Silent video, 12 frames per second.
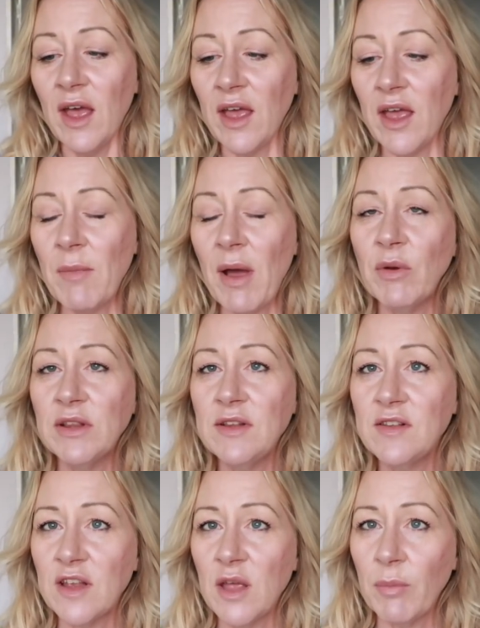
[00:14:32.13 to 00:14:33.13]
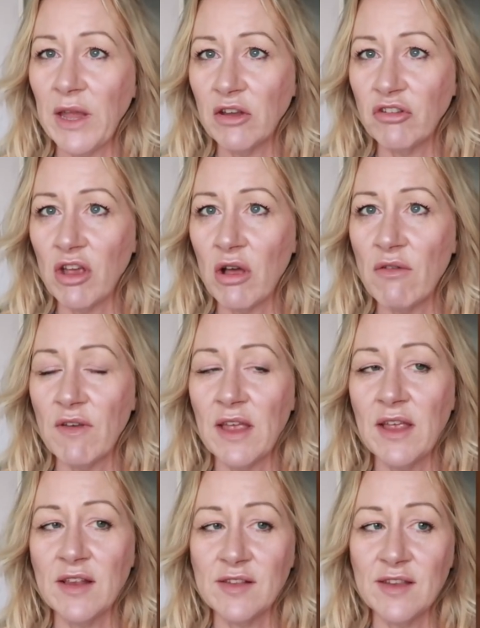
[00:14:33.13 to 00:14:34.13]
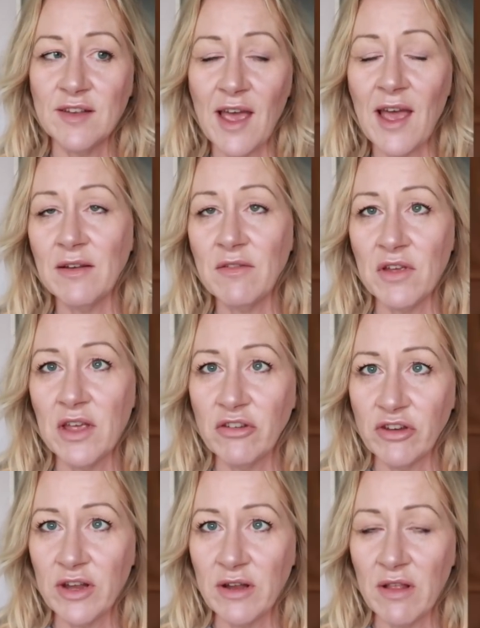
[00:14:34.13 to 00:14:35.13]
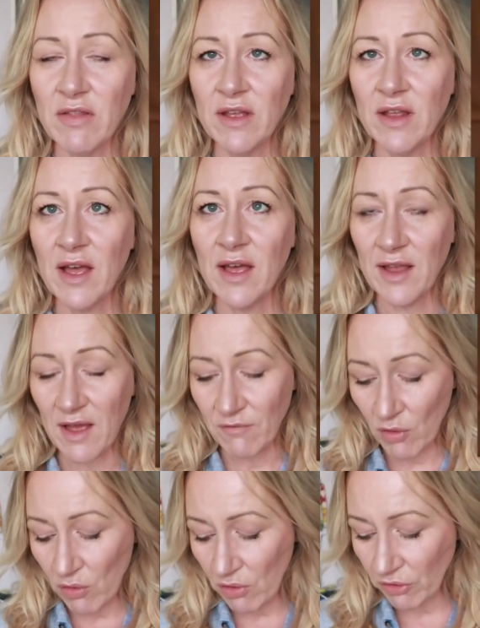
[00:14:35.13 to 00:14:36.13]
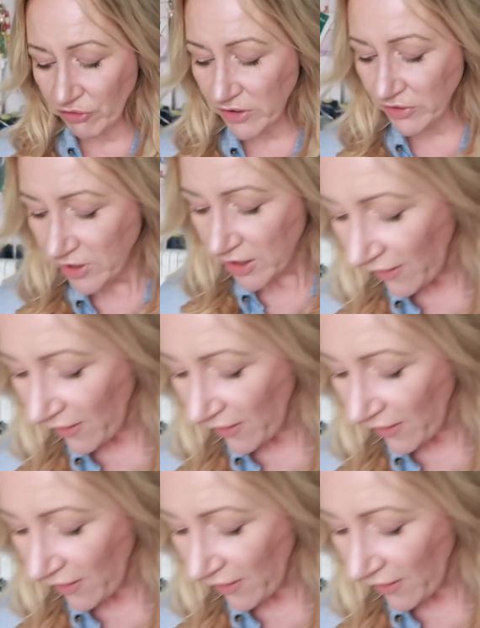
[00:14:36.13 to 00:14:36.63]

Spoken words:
I will insert a picture of it. It's the tan version that I have ordered.